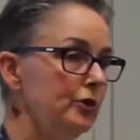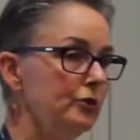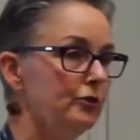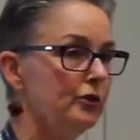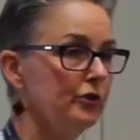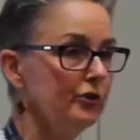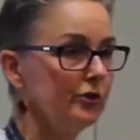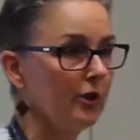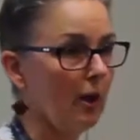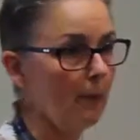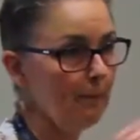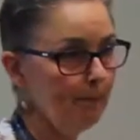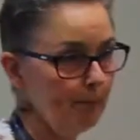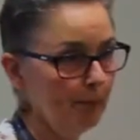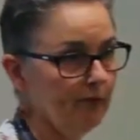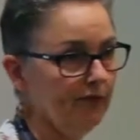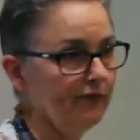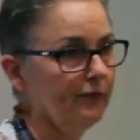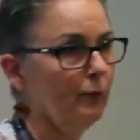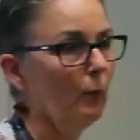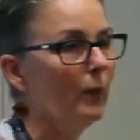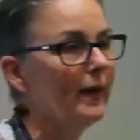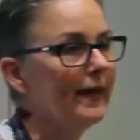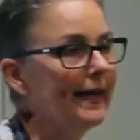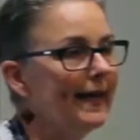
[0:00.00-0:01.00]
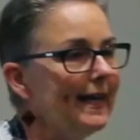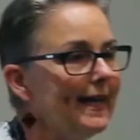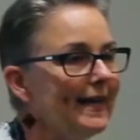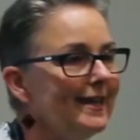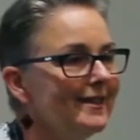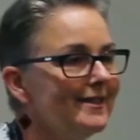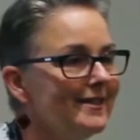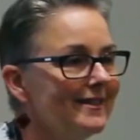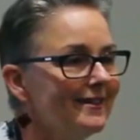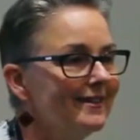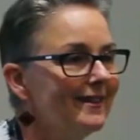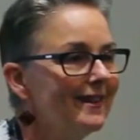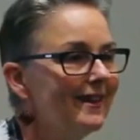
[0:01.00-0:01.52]
and you just go boof one
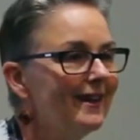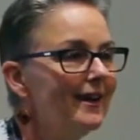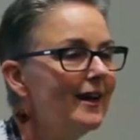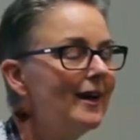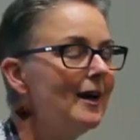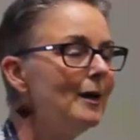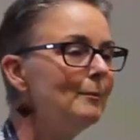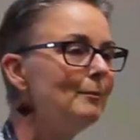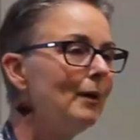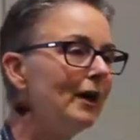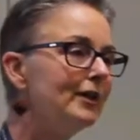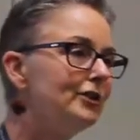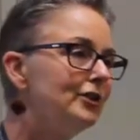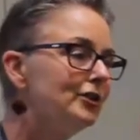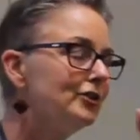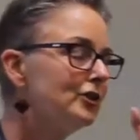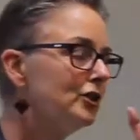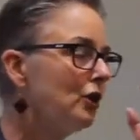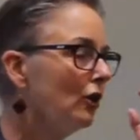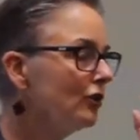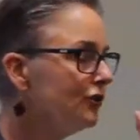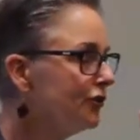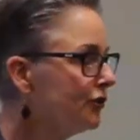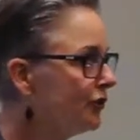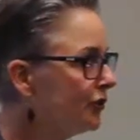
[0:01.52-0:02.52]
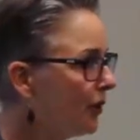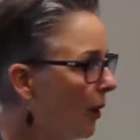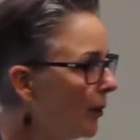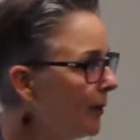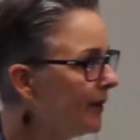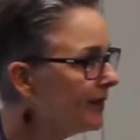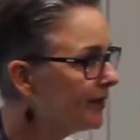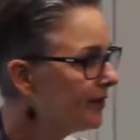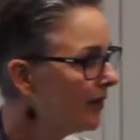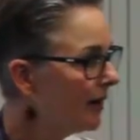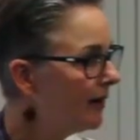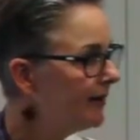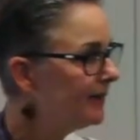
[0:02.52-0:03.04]
hit but I just got so
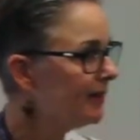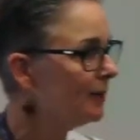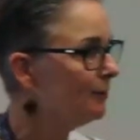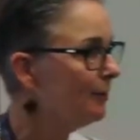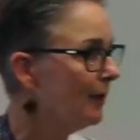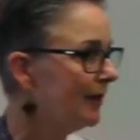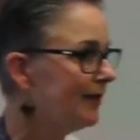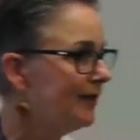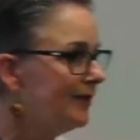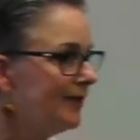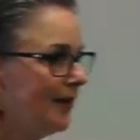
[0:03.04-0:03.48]
excited by